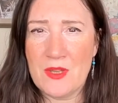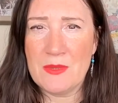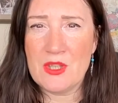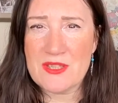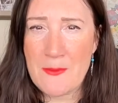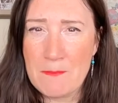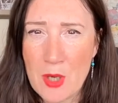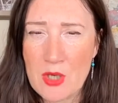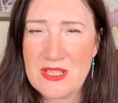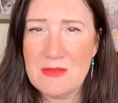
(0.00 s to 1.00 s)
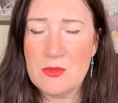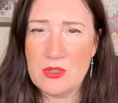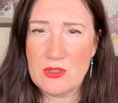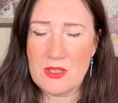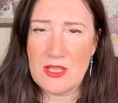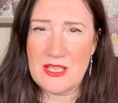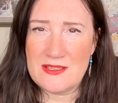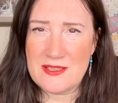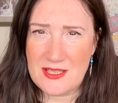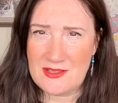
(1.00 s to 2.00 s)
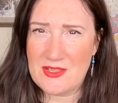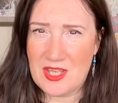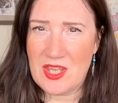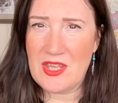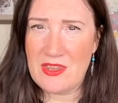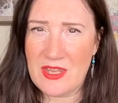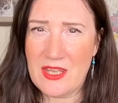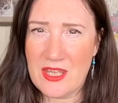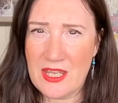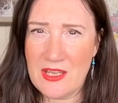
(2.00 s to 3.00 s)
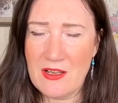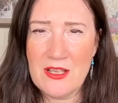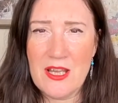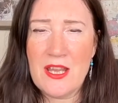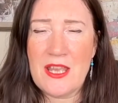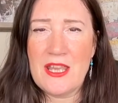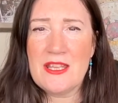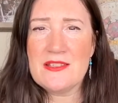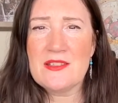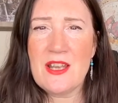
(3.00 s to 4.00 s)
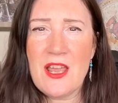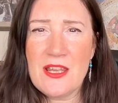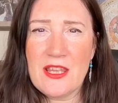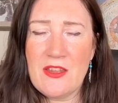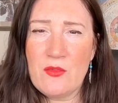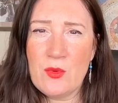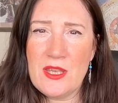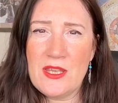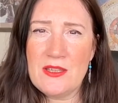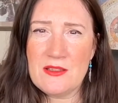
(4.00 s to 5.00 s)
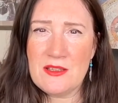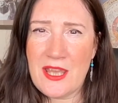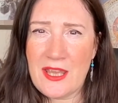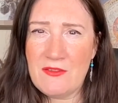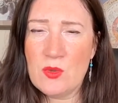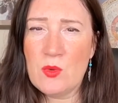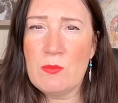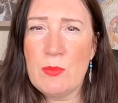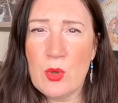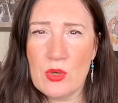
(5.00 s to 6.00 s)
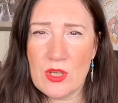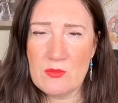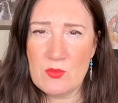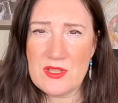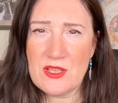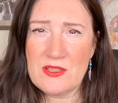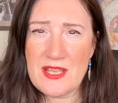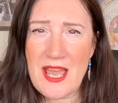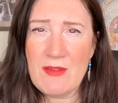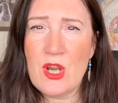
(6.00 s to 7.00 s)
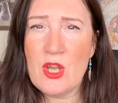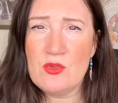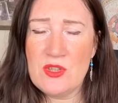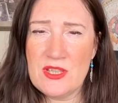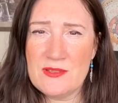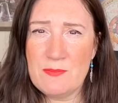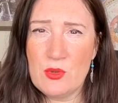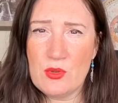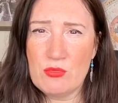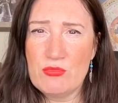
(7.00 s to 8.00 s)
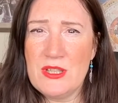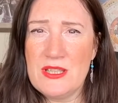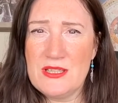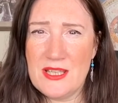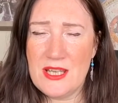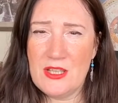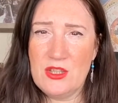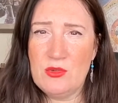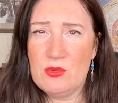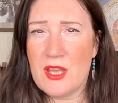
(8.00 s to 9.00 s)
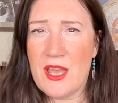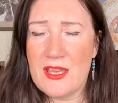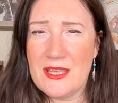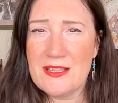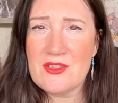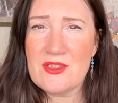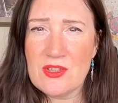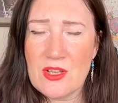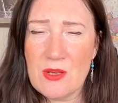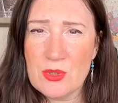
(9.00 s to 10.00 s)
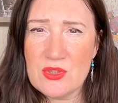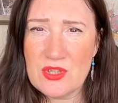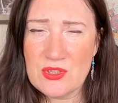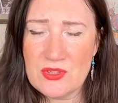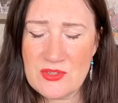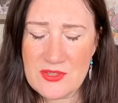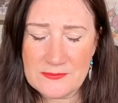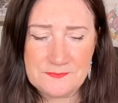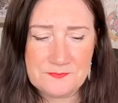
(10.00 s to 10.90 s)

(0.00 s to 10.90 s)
Because embodiment is the key thing here. It isn't like if we gave you a book and we said, download this book, read it, and you will get instant abundance.